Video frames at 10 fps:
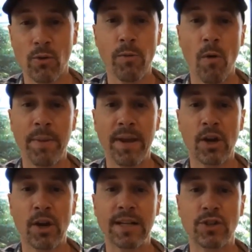We won't be
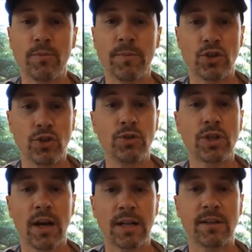creating too much news
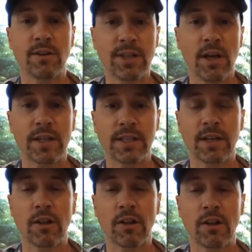content ourselves
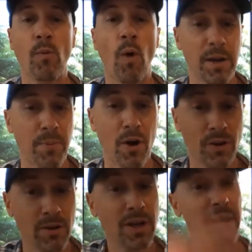necessarily, but we want to
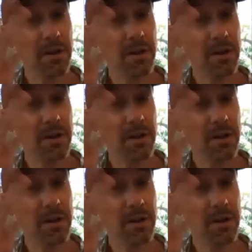partner